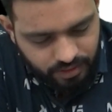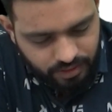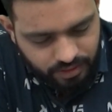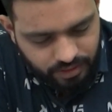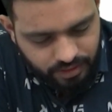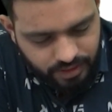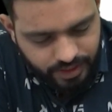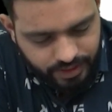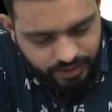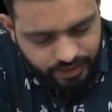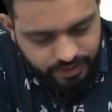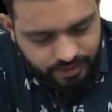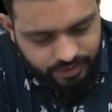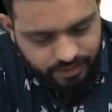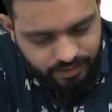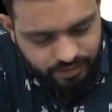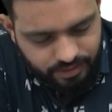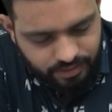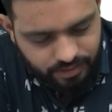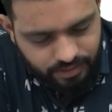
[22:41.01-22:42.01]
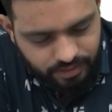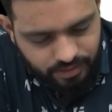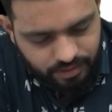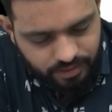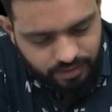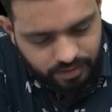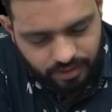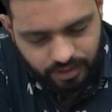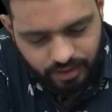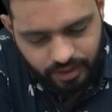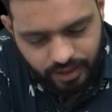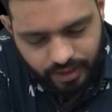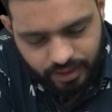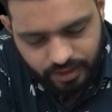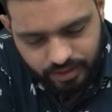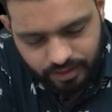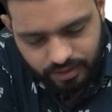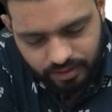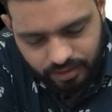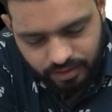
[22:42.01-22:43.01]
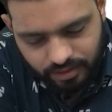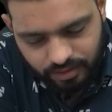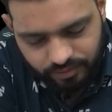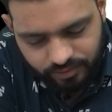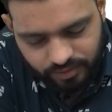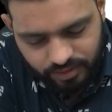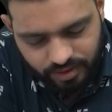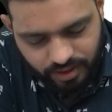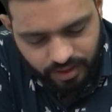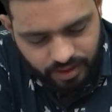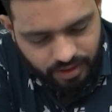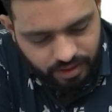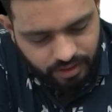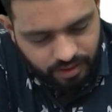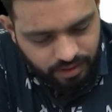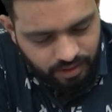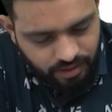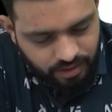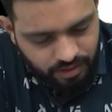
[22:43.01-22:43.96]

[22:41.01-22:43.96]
that is cranial nerve 3,